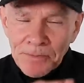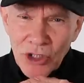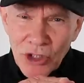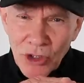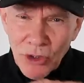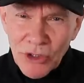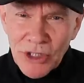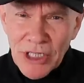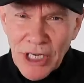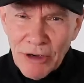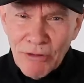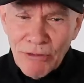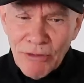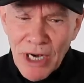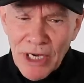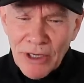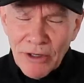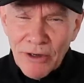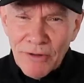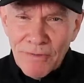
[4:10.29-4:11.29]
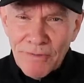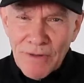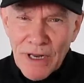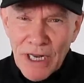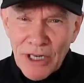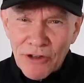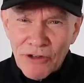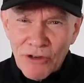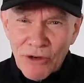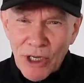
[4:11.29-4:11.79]
George had a run on
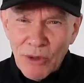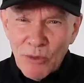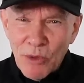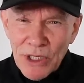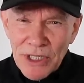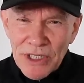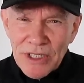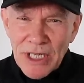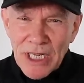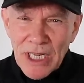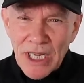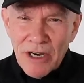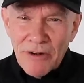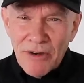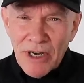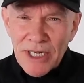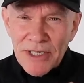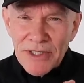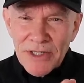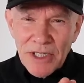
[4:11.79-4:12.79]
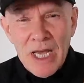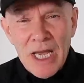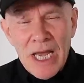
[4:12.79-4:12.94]
Valtteri with DRS.